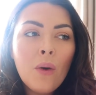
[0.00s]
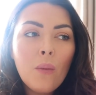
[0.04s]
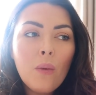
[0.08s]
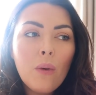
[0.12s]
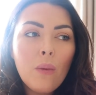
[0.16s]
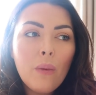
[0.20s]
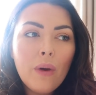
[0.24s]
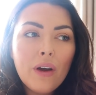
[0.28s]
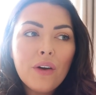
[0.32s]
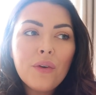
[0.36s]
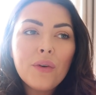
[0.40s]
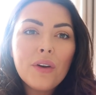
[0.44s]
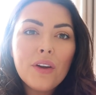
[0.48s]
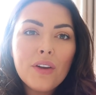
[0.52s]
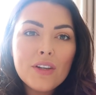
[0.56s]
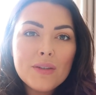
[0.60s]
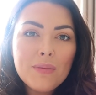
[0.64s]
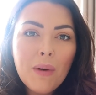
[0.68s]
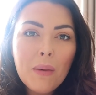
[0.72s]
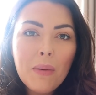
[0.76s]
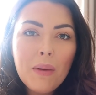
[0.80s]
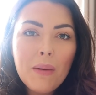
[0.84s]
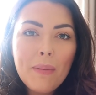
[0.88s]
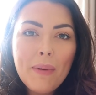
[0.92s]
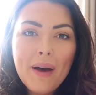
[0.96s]
we were going to use
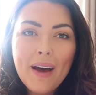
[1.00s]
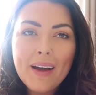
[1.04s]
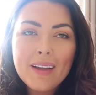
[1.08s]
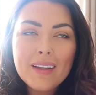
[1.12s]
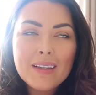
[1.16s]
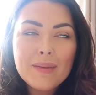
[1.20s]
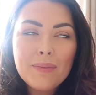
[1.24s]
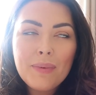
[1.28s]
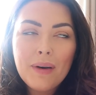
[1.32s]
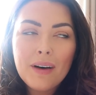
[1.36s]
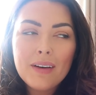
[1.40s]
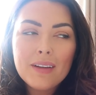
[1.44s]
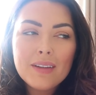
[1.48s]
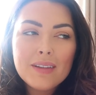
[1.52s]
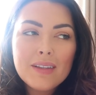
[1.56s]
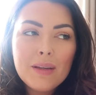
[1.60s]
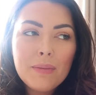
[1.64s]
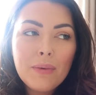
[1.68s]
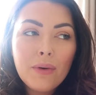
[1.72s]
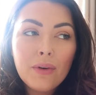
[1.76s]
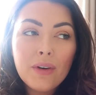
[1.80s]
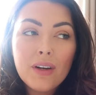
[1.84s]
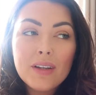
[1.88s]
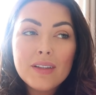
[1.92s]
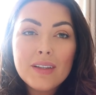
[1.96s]
puppy pads but to
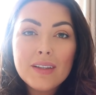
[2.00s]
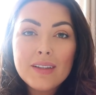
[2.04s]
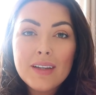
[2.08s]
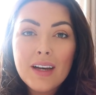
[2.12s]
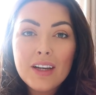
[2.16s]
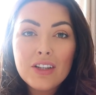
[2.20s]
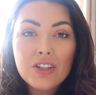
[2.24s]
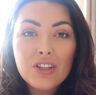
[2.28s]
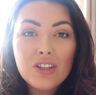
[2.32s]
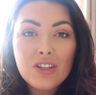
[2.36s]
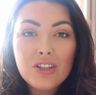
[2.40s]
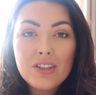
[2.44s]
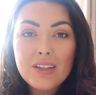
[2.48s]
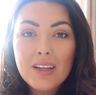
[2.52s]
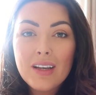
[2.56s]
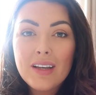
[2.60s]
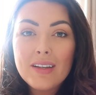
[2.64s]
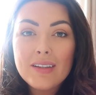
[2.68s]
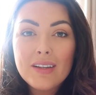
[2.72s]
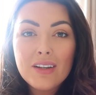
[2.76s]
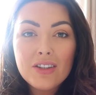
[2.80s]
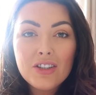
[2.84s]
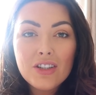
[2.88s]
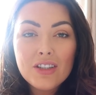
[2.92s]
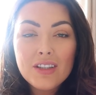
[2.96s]
be honest it's actually just
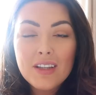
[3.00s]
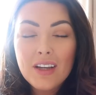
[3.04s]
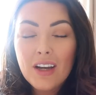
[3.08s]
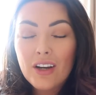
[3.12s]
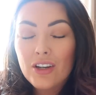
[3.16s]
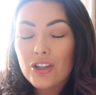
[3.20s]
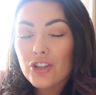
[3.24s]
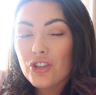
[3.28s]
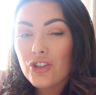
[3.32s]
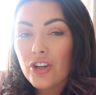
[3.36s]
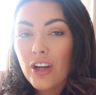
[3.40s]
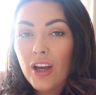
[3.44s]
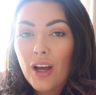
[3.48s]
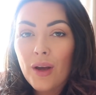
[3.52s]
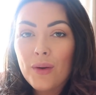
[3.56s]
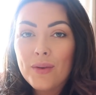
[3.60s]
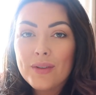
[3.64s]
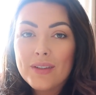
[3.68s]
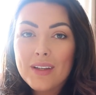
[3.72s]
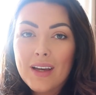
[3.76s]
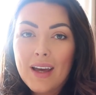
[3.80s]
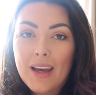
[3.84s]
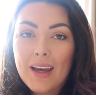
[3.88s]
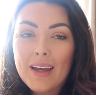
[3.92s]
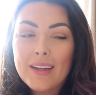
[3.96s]
easier just to get her straight
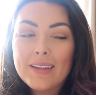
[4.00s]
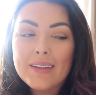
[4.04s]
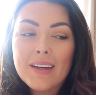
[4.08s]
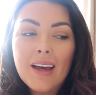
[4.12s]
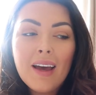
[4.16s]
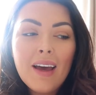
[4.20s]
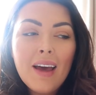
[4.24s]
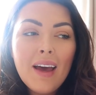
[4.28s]
outside